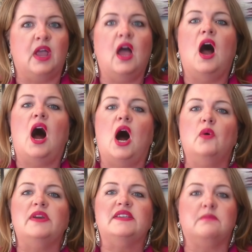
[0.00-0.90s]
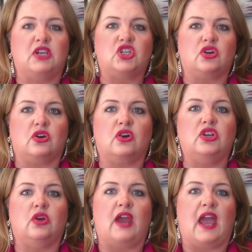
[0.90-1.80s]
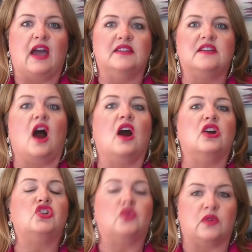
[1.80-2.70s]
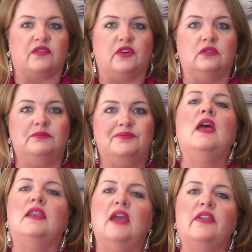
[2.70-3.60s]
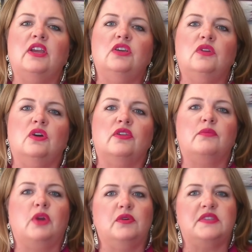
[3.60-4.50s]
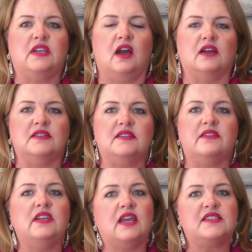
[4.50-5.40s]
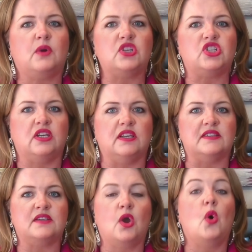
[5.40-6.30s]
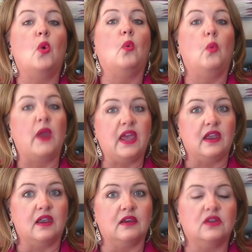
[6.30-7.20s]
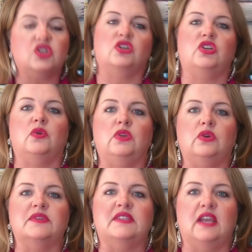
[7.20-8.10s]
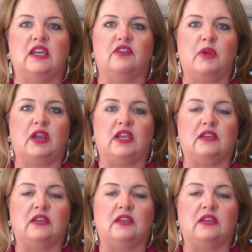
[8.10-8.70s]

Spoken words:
Always make sure your ads are truthful. Now that you know the pros and cons, the next question is, when should you use negative marketing?